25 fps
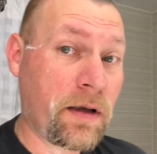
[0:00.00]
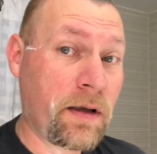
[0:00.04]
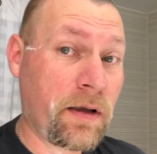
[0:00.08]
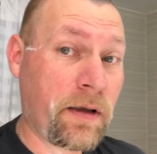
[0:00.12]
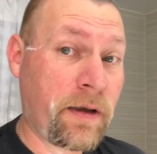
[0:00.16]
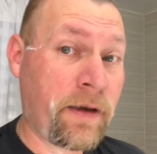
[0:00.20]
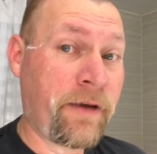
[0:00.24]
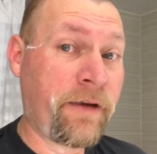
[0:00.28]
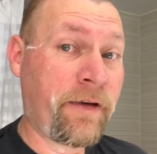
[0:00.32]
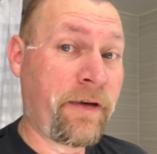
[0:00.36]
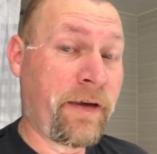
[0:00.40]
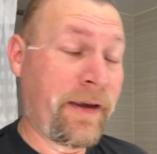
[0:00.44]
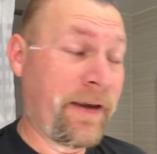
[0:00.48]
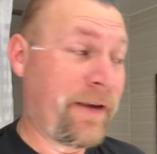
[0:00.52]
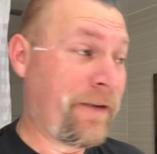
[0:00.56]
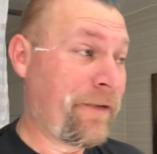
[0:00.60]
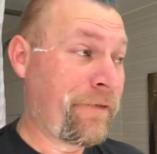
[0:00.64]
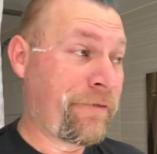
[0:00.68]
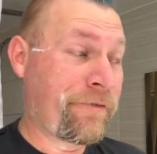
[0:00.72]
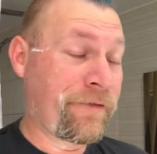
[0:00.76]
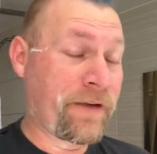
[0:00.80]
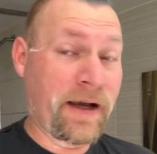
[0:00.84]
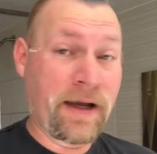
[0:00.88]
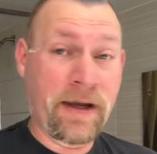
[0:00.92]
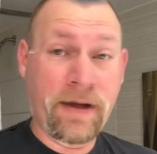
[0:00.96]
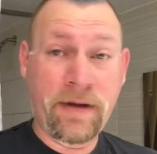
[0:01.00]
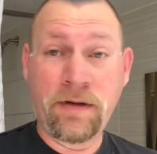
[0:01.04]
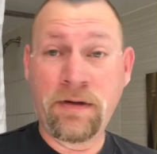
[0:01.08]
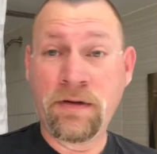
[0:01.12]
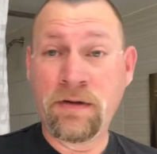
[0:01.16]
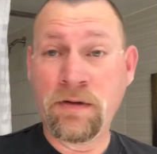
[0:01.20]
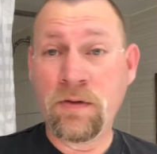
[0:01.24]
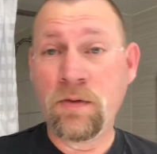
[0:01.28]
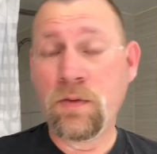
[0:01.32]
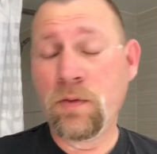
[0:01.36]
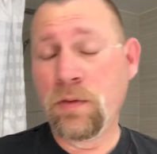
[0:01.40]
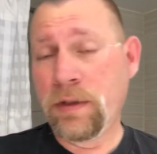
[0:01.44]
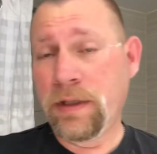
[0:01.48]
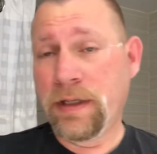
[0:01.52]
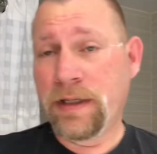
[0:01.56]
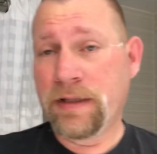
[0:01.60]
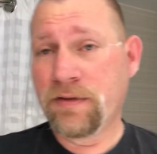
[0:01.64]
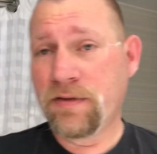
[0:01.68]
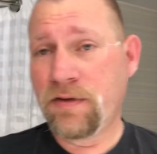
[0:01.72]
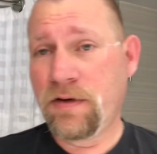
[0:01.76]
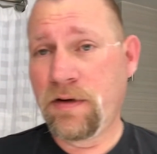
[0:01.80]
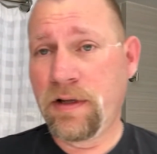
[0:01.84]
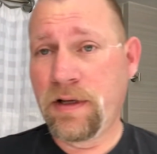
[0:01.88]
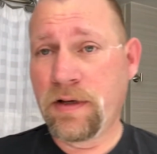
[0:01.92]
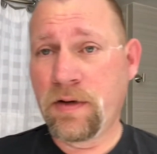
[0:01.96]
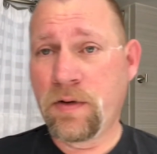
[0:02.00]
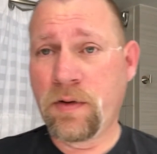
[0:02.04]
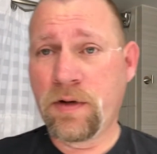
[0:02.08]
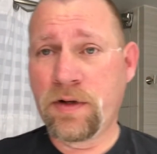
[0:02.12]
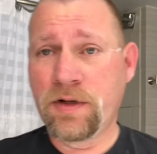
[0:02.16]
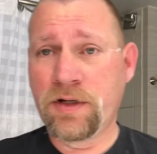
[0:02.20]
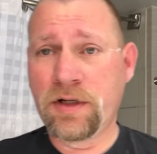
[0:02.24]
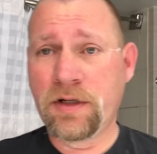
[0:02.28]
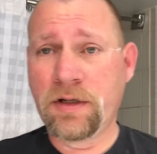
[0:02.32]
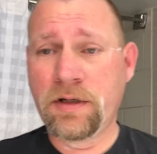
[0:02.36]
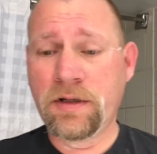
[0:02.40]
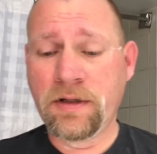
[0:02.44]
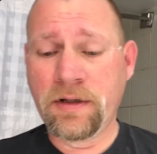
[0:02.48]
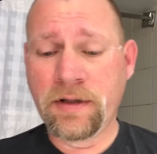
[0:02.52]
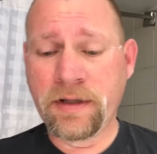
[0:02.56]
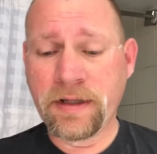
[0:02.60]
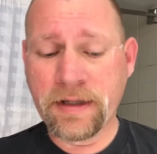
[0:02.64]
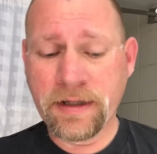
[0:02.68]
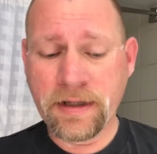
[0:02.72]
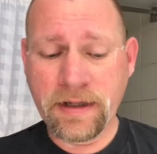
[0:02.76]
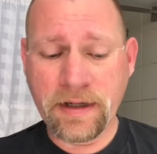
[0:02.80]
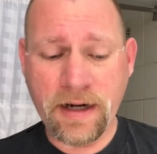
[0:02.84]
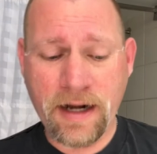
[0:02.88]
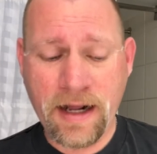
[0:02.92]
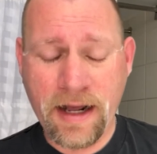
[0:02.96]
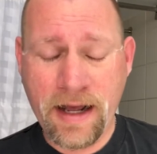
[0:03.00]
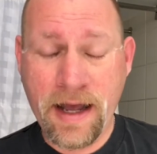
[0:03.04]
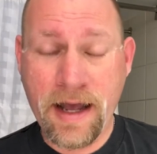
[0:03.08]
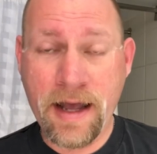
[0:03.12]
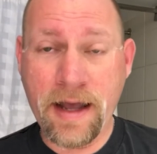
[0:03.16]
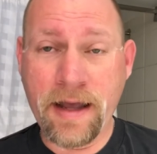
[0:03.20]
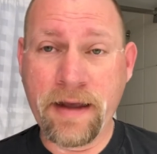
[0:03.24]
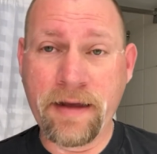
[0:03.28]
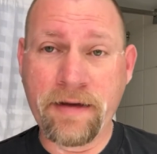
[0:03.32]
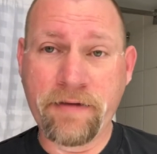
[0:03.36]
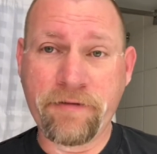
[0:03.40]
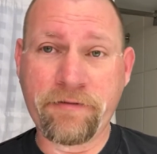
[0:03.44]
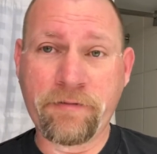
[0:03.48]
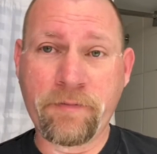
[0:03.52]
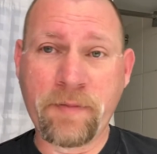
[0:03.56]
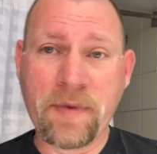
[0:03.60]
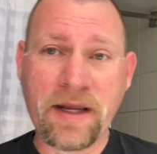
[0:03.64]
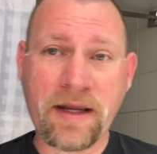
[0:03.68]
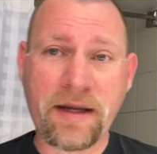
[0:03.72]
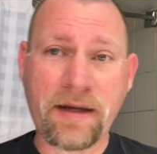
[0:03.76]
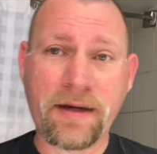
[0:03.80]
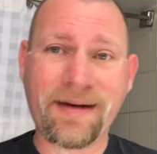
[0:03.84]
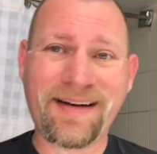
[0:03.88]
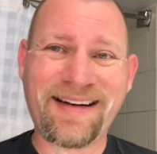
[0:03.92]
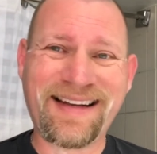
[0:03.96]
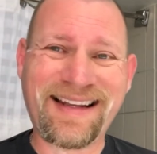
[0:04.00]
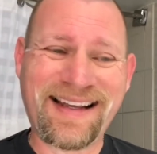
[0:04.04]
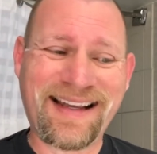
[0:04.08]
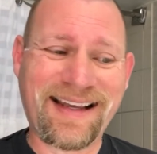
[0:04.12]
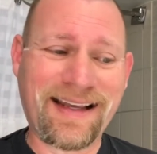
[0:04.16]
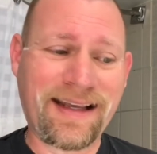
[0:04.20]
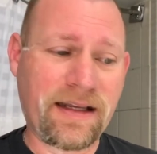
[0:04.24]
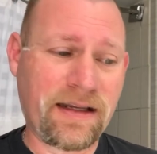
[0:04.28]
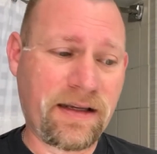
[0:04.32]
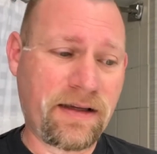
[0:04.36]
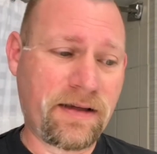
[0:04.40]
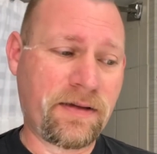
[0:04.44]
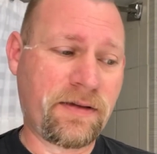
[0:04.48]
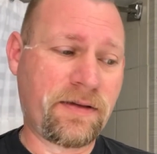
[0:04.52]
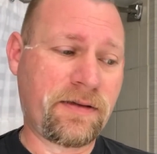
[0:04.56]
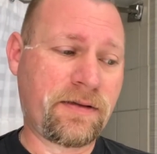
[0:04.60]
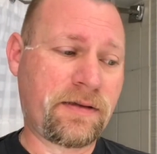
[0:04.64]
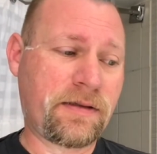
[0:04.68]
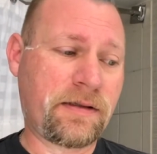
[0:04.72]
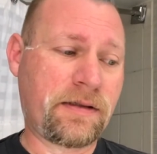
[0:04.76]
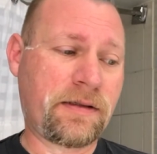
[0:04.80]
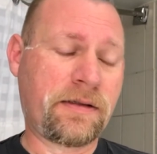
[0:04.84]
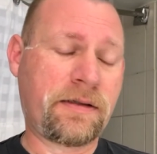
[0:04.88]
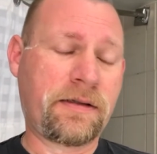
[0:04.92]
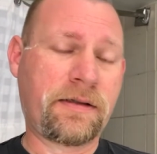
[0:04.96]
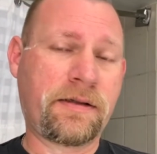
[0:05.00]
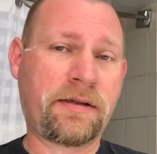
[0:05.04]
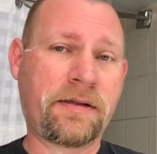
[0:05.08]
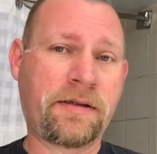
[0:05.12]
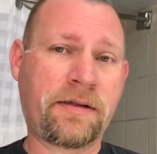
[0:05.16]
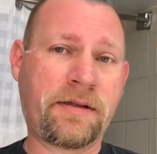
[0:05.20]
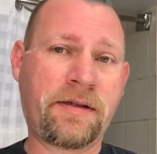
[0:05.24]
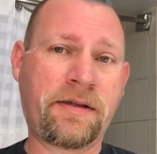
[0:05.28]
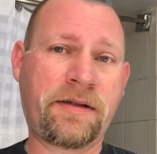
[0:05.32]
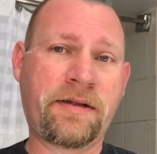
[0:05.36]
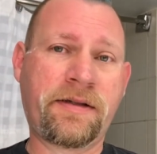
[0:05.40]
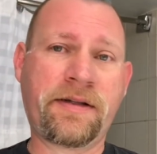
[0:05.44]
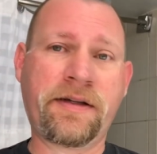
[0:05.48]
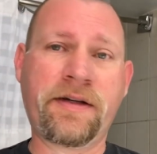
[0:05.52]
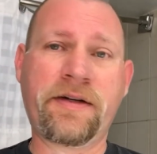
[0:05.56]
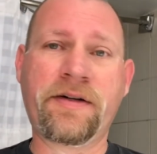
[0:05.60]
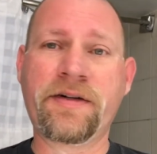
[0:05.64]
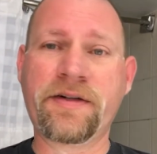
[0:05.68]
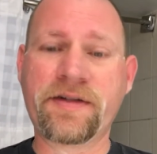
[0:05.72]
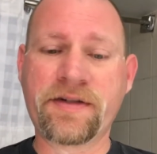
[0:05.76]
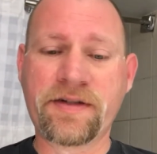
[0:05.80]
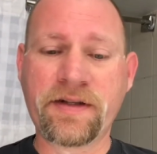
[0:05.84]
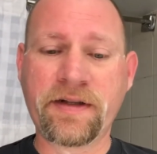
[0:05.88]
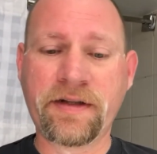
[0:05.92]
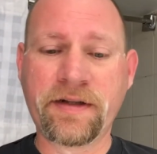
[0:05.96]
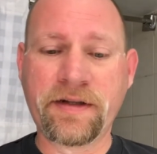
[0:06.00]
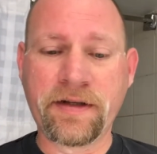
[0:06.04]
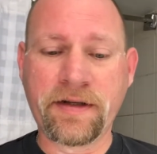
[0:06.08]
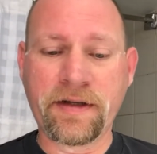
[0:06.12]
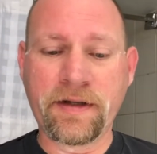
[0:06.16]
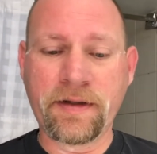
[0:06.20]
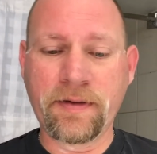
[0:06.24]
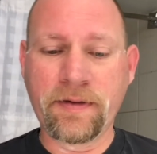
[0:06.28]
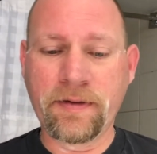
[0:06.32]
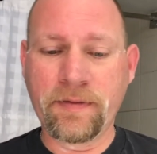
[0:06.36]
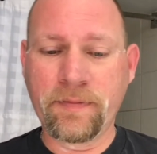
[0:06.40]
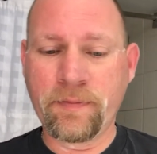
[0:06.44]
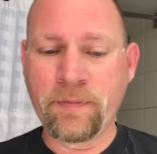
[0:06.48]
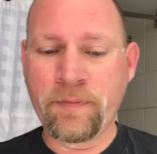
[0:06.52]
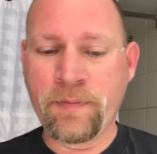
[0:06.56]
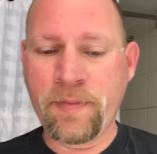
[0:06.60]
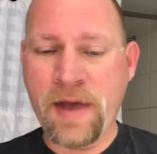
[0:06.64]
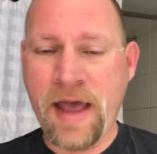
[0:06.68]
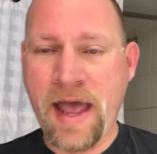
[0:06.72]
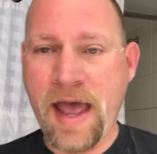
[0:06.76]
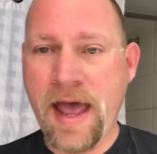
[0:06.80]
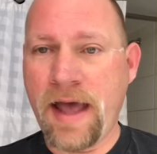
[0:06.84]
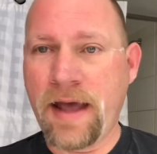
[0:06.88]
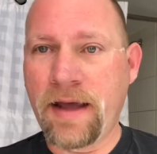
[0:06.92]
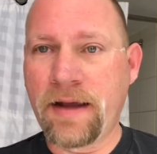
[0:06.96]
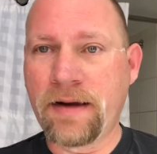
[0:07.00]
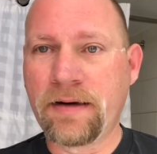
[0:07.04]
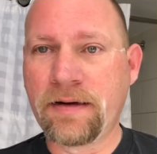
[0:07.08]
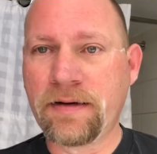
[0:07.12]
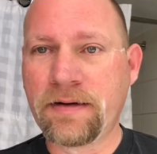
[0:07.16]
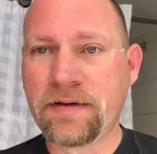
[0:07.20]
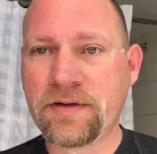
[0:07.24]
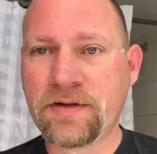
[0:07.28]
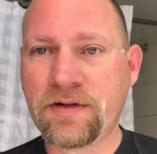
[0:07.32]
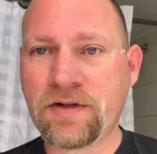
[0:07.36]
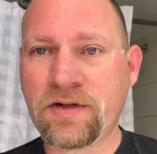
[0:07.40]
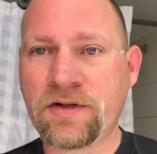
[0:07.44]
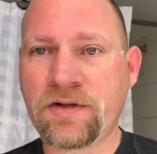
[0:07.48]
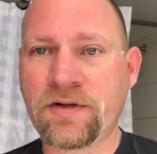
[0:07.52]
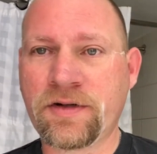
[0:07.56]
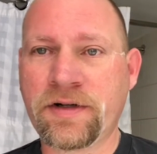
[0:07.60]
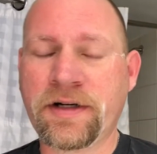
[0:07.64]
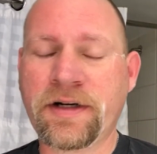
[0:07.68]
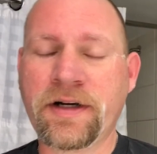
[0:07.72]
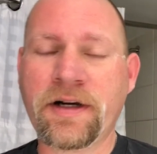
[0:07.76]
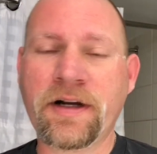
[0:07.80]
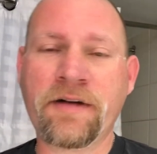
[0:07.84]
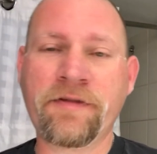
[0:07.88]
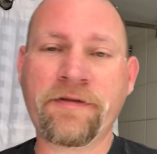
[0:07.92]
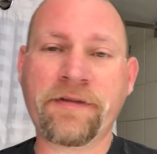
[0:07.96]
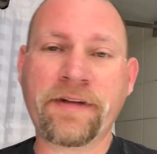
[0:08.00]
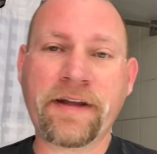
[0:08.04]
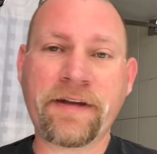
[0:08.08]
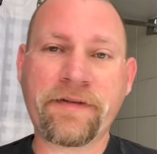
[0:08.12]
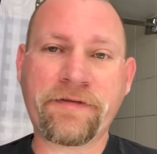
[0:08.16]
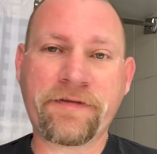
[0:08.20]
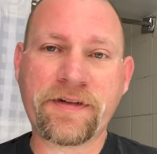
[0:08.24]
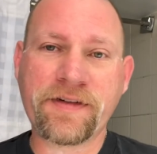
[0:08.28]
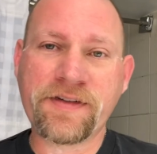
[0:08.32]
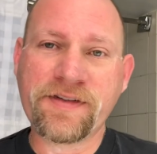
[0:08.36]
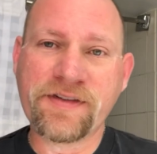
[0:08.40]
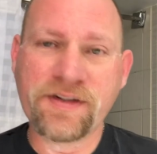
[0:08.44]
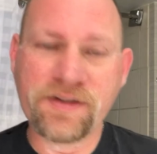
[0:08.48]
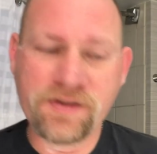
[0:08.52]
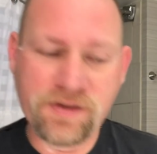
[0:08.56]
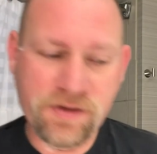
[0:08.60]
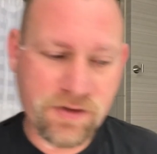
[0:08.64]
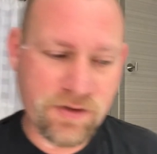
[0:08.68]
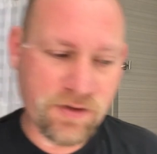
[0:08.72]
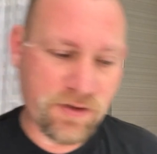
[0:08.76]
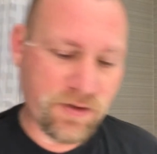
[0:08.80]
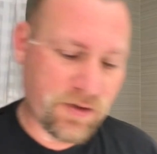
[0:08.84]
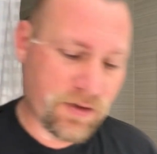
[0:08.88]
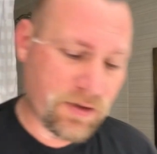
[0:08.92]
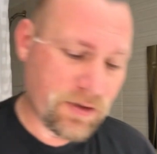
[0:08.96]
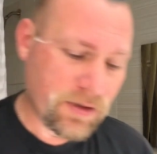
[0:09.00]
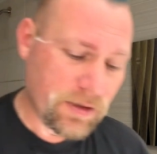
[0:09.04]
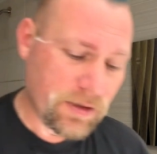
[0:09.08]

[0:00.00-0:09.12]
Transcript: If I knew the answer to that question, then I've made a seriously bad string of life decisions.